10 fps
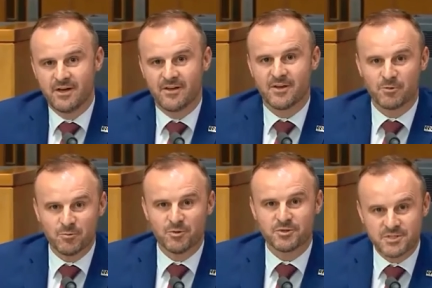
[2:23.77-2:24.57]
uh, that we
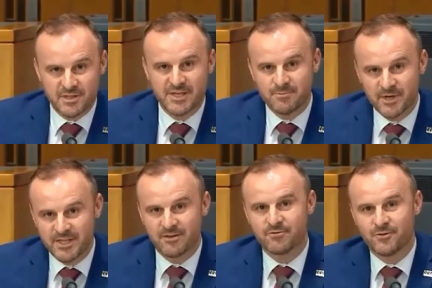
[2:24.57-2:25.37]
will see
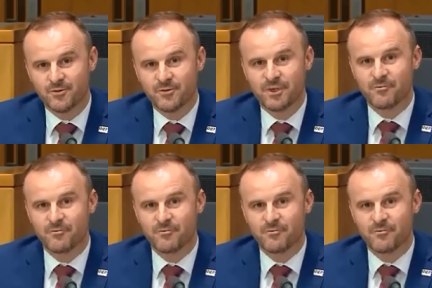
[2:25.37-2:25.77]
meaningful